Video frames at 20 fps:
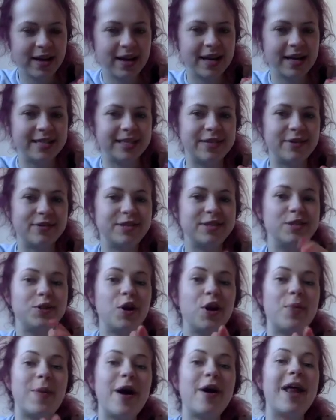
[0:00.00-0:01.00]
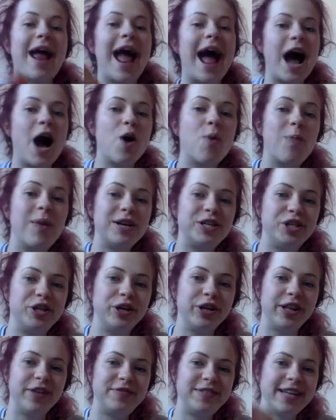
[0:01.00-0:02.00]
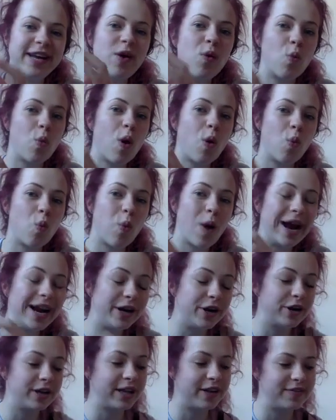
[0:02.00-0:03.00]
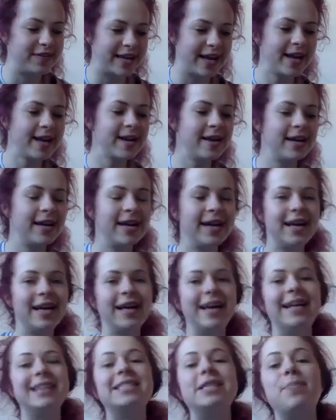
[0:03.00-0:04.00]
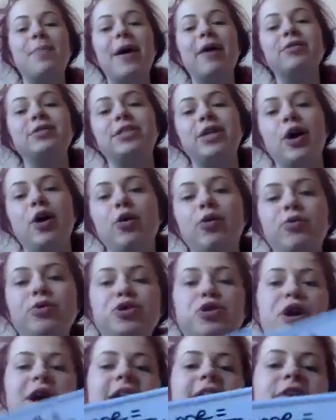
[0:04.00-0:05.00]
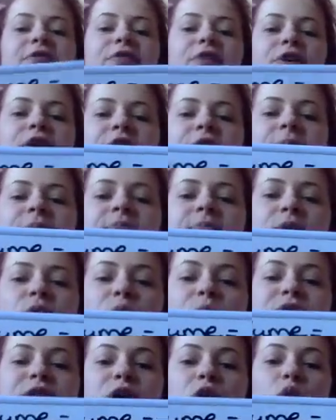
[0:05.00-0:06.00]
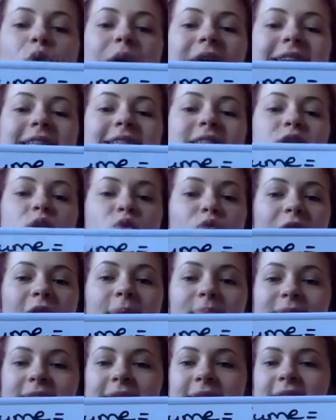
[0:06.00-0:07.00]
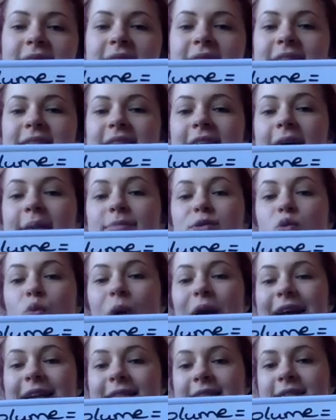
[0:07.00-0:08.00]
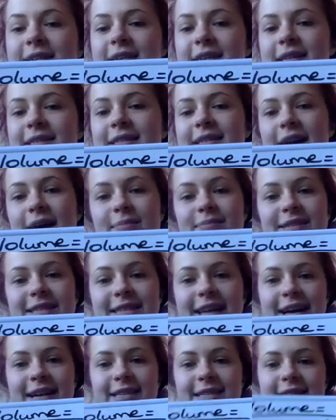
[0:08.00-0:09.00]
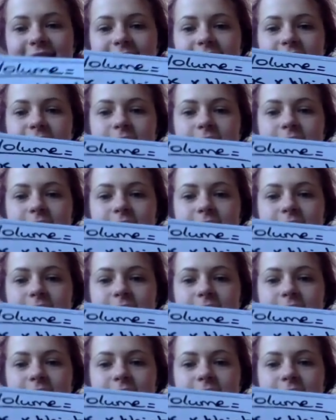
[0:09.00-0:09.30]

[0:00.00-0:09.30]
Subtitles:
So it's not about how much you're lifting, what weight you're lifting. It's about total training volume, which equates to reps times weight times sets.